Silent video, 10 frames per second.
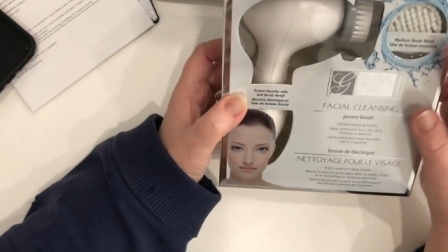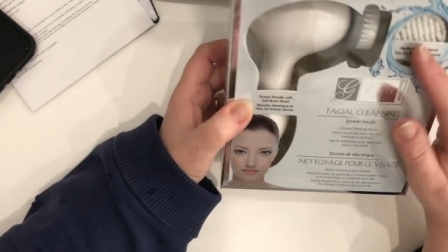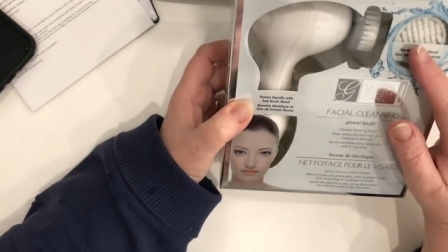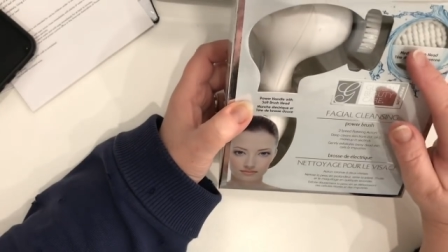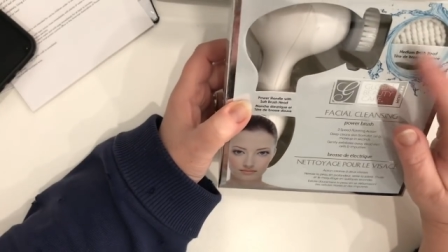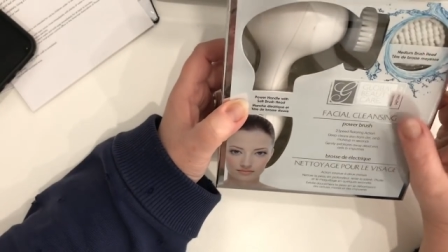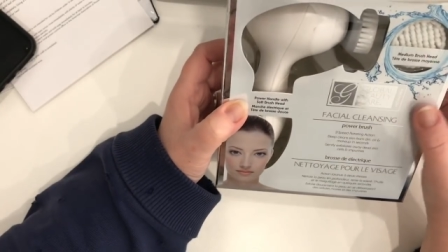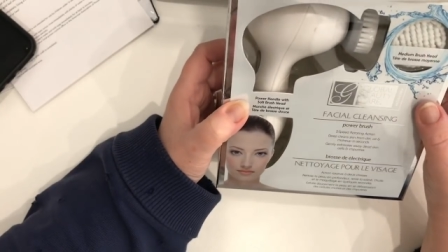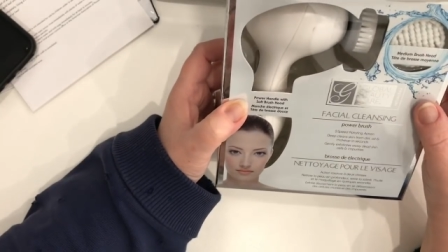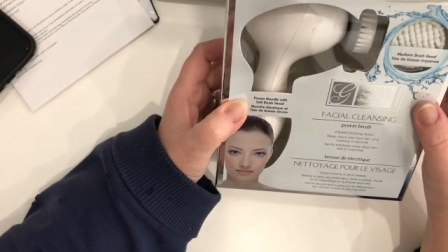there's a
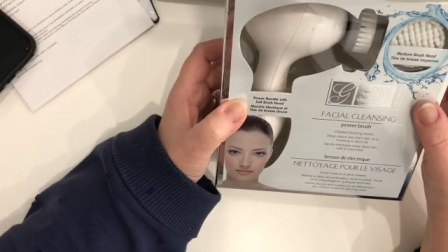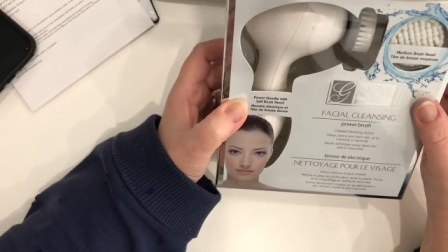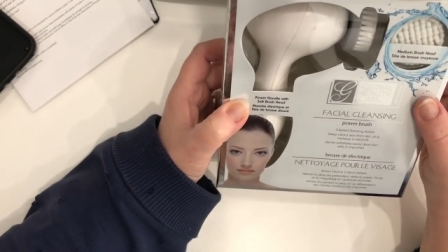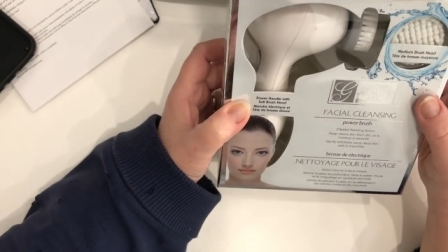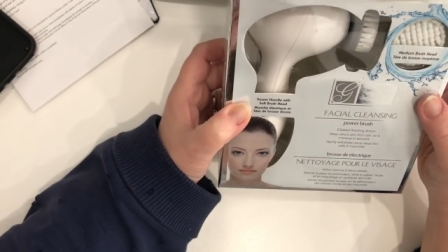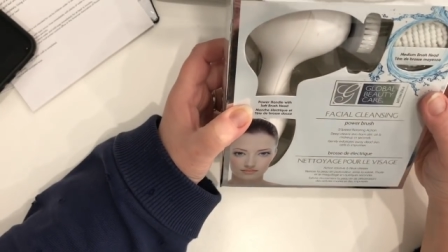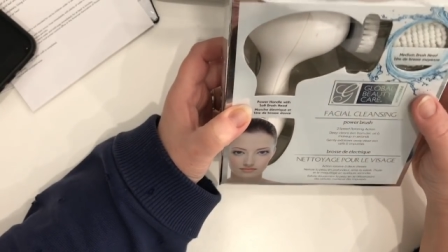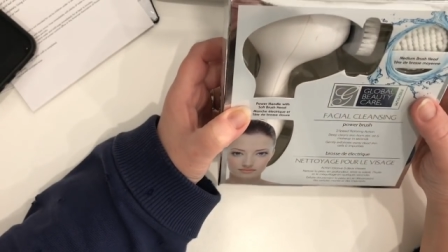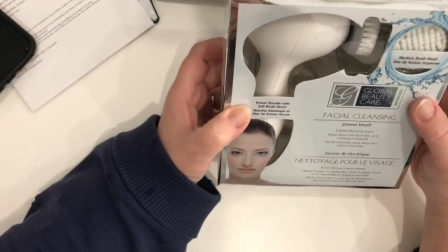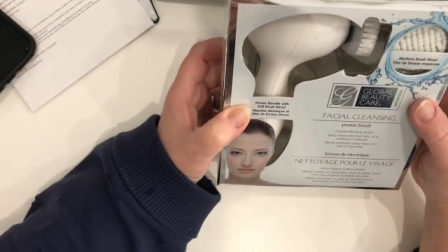medium brush head.
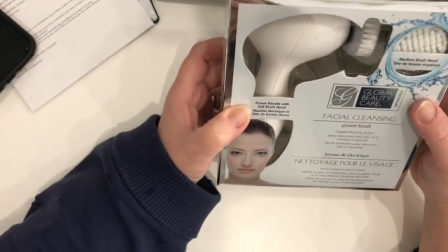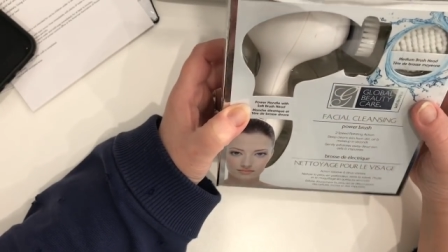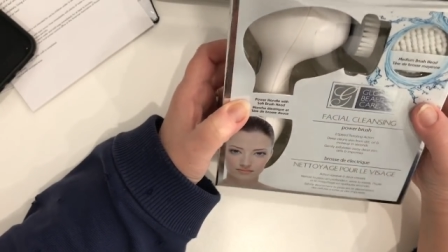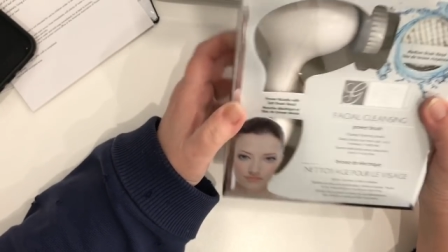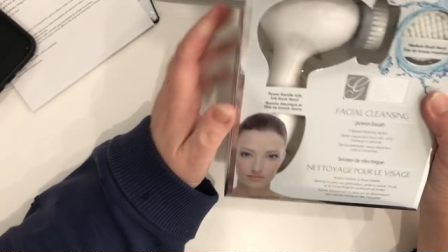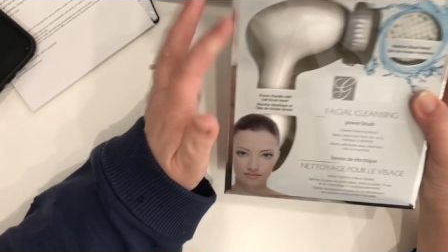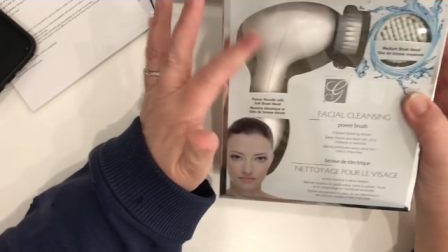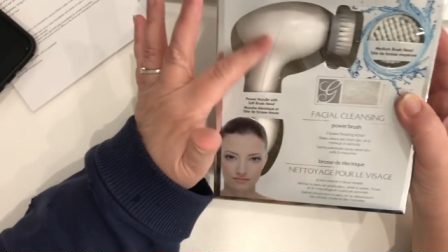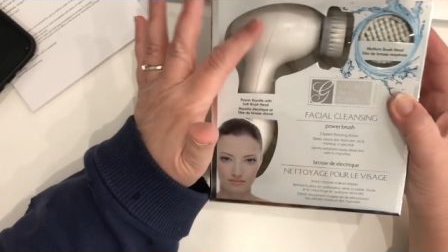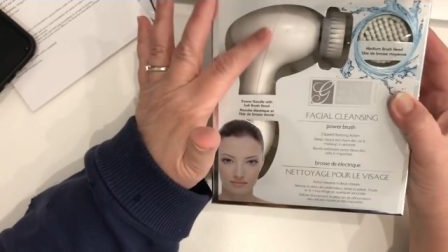
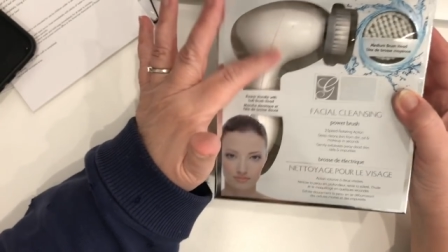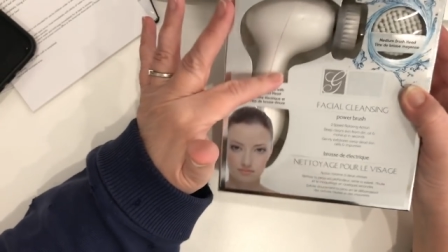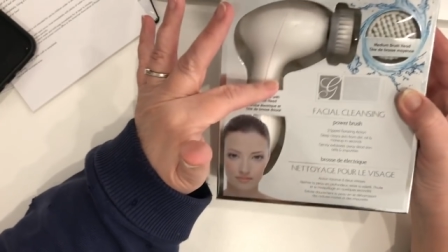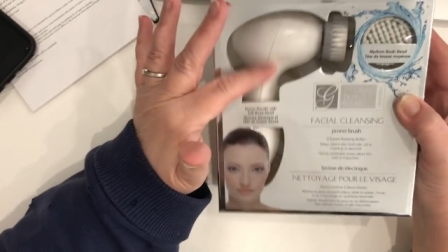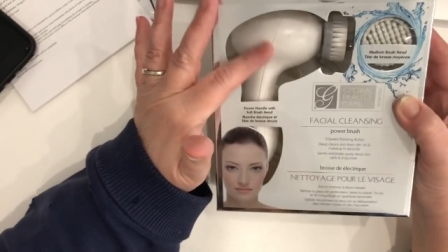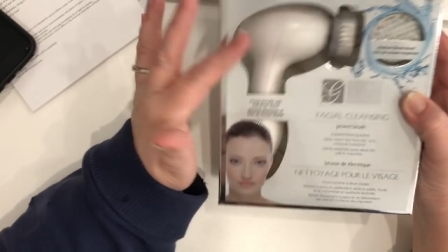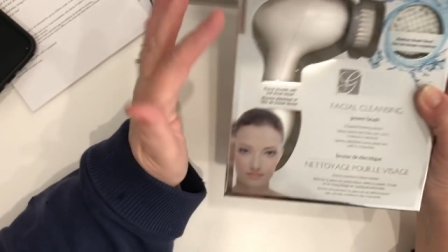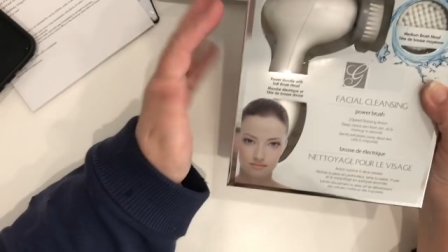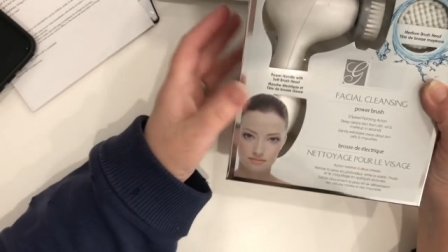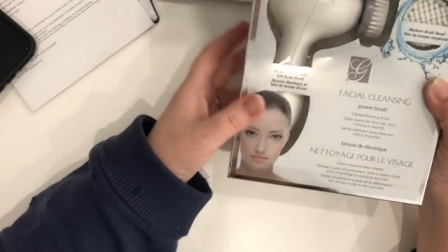Um, it's
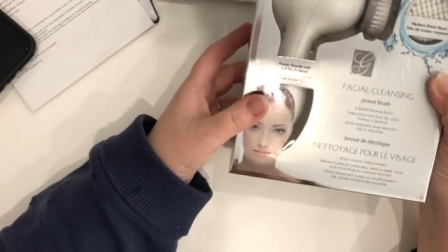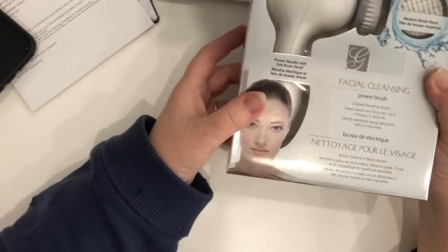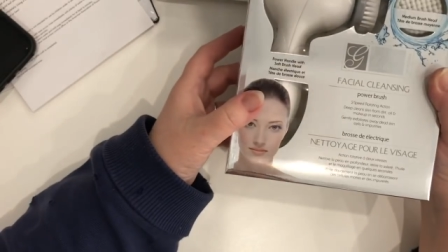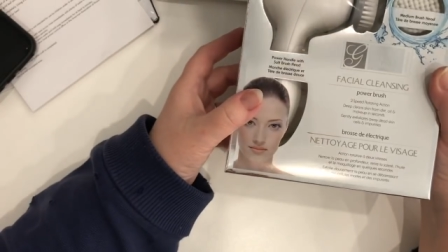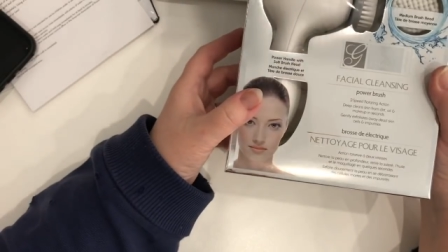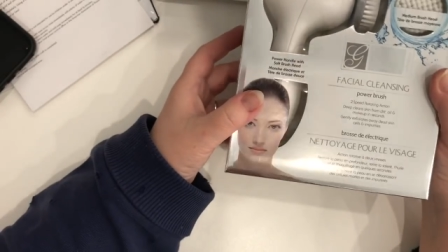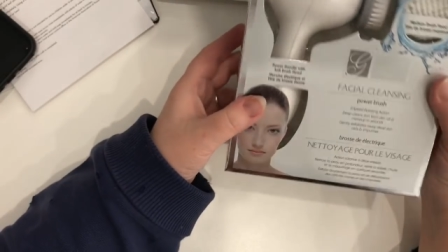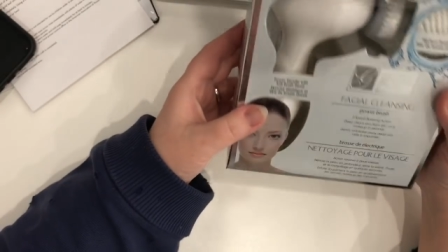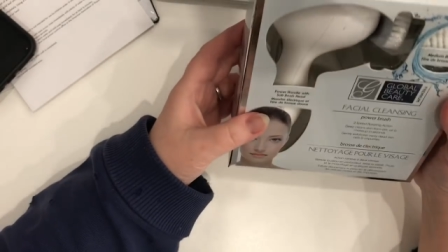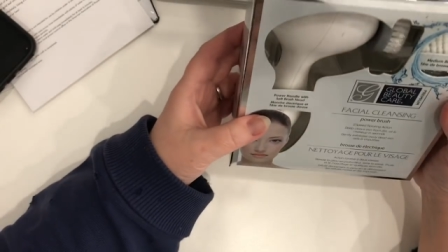powered by batteries,